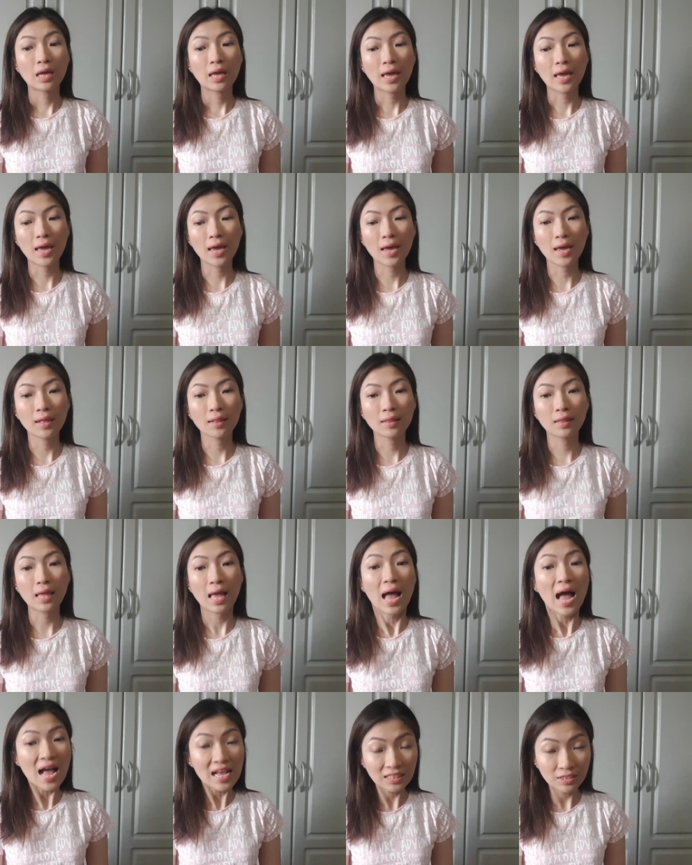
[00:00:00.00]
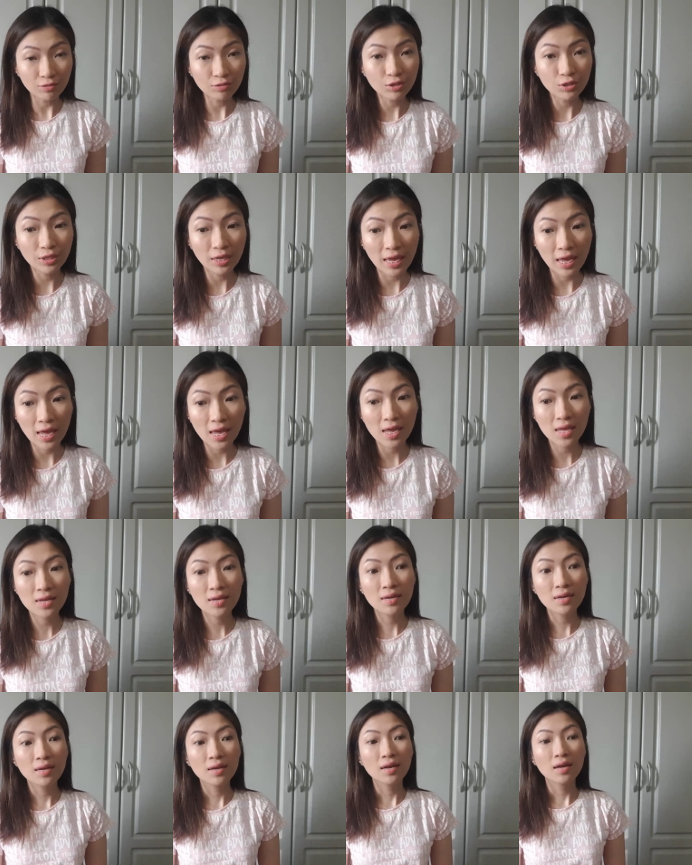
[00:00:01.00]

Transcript: And as of today,